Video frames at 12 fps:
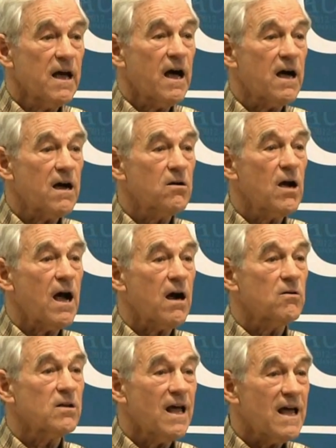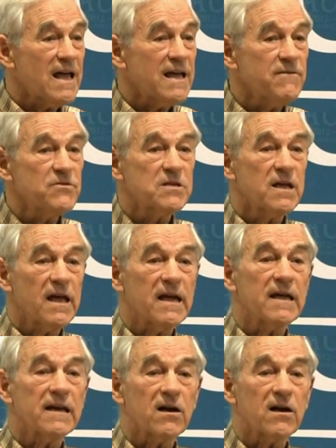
Our lives and